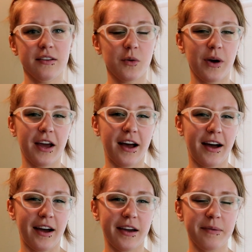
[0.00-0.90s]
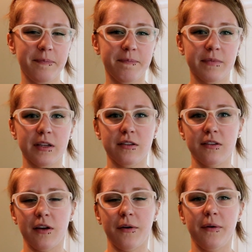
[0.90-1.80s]
is quite high,
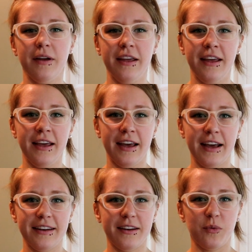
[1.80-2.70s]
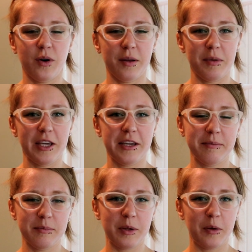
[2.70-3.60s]
so didn't want to
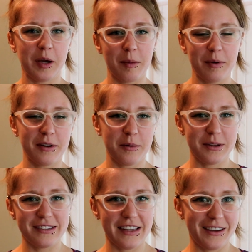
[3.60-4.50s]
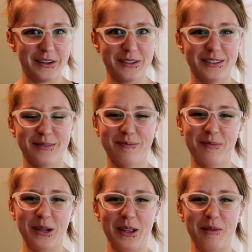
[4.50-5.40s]
be blowing up anyone's
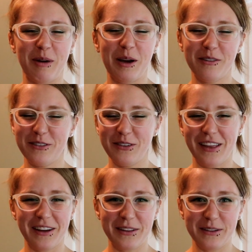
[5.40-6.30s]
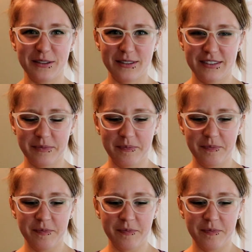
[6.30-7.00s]
ears putting the microphone that close.